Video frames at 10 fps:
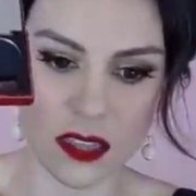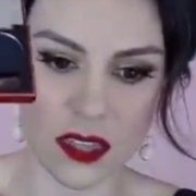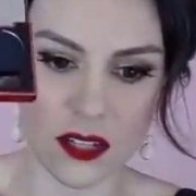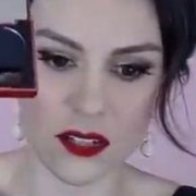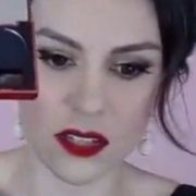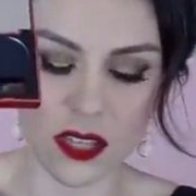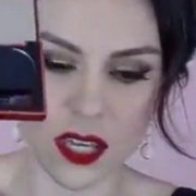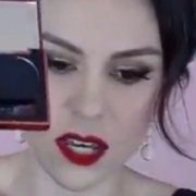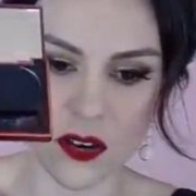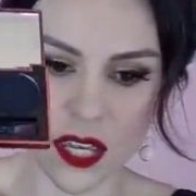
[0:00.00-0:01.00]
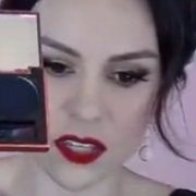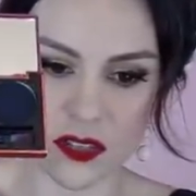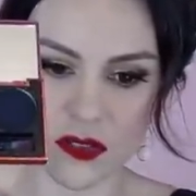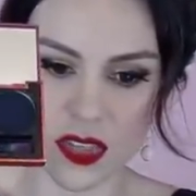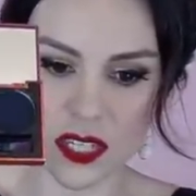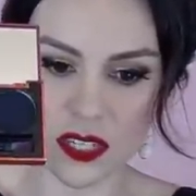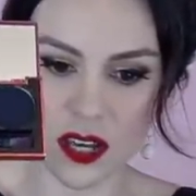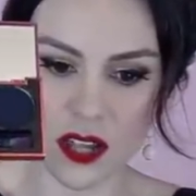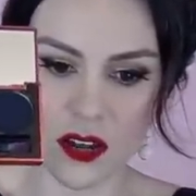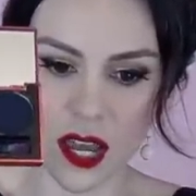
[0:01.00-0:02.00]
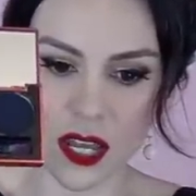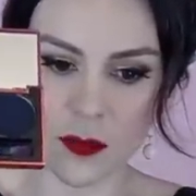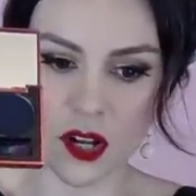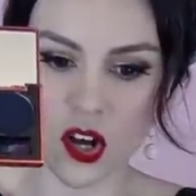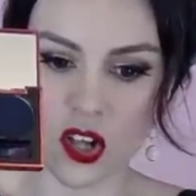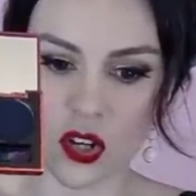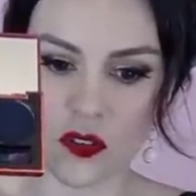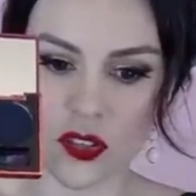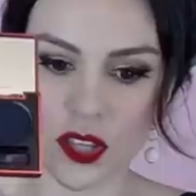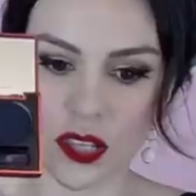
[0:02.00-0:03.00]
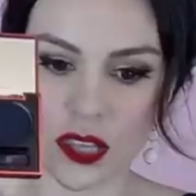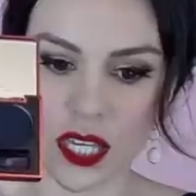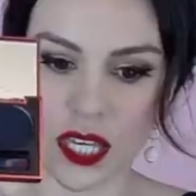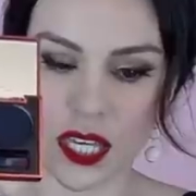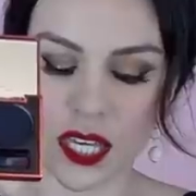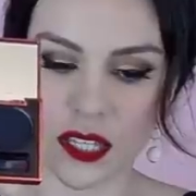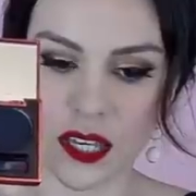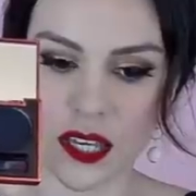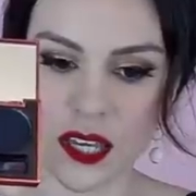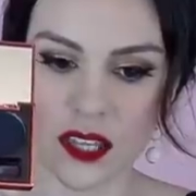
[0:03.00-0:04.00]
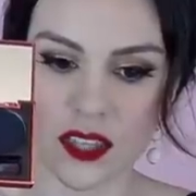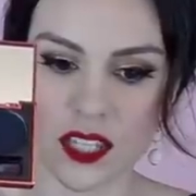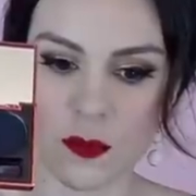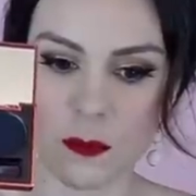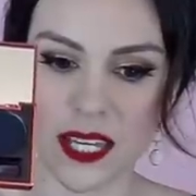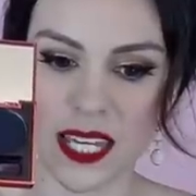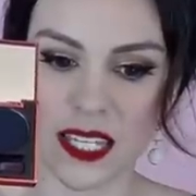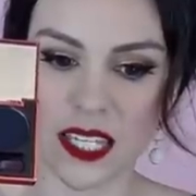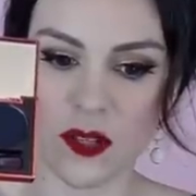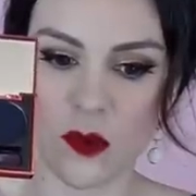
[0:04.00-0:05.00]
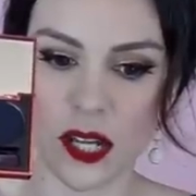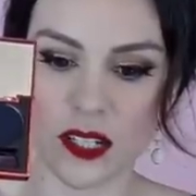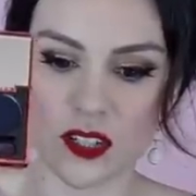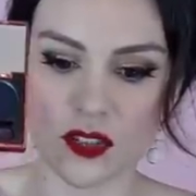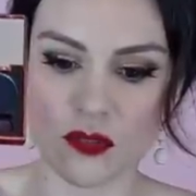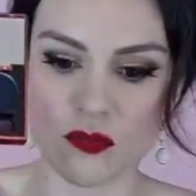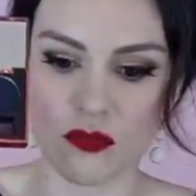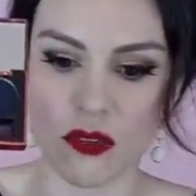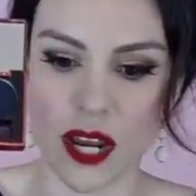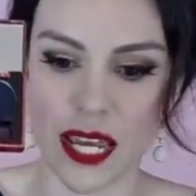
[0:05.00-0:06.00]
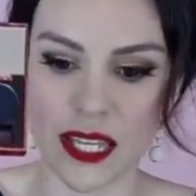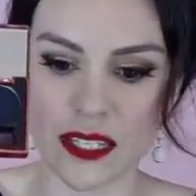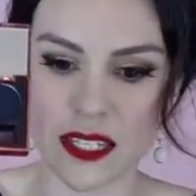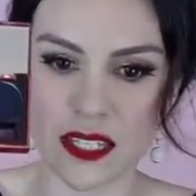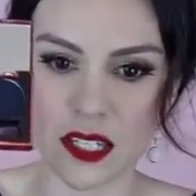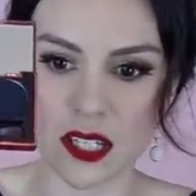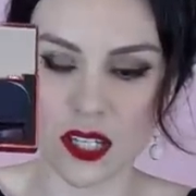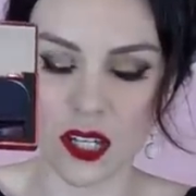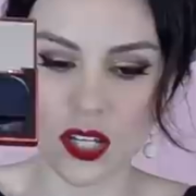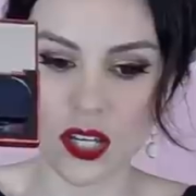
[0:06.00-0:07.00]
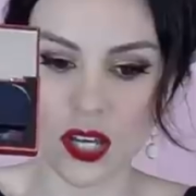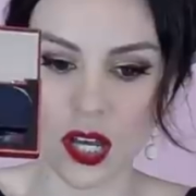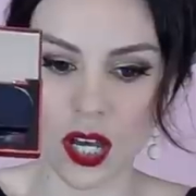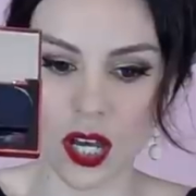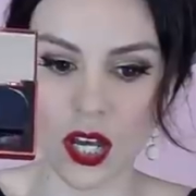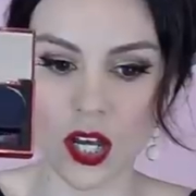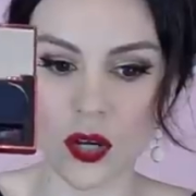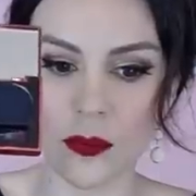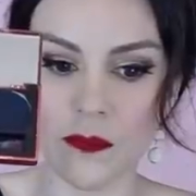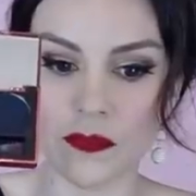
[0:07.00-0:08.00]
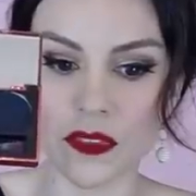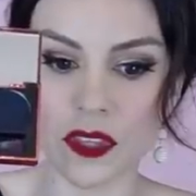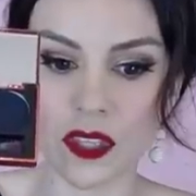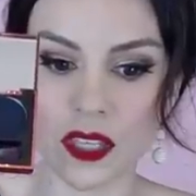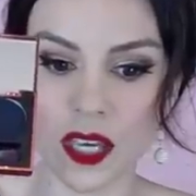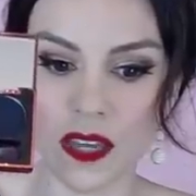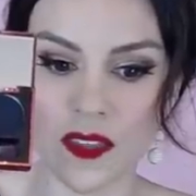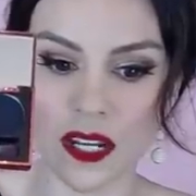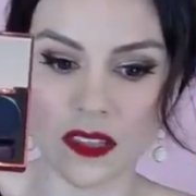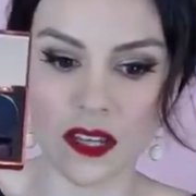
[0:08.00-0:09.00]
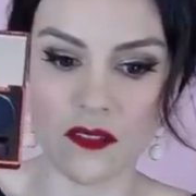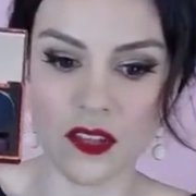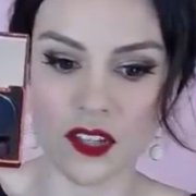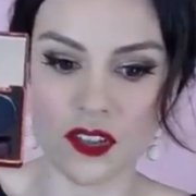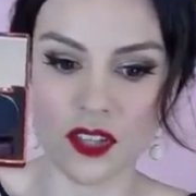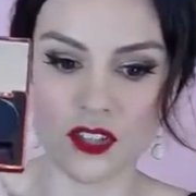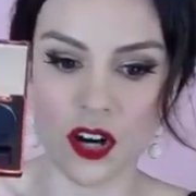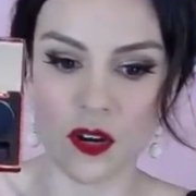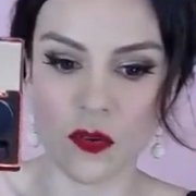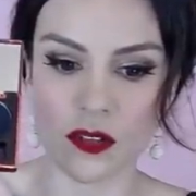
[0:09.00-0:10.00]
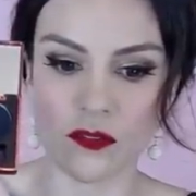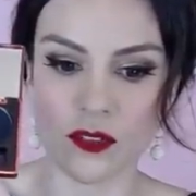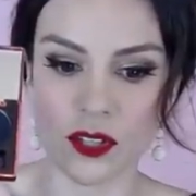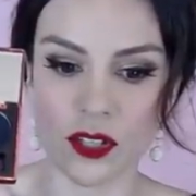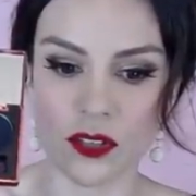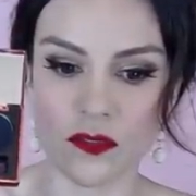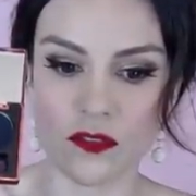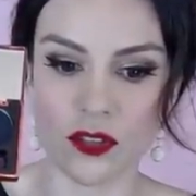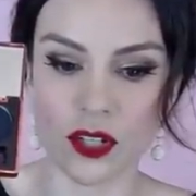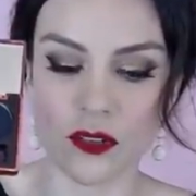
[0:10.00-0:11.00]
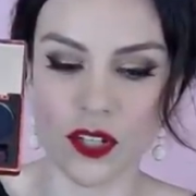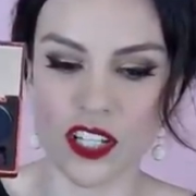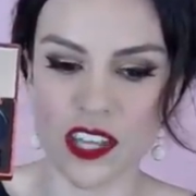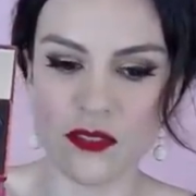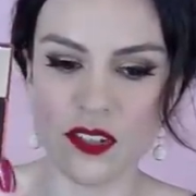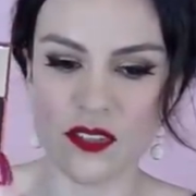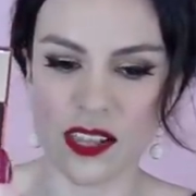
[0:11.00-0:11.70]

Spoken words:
that there's like, okay, so this color I kind of put all over the lid. This pinky one is great. And then I love the dark one for the crease. I don't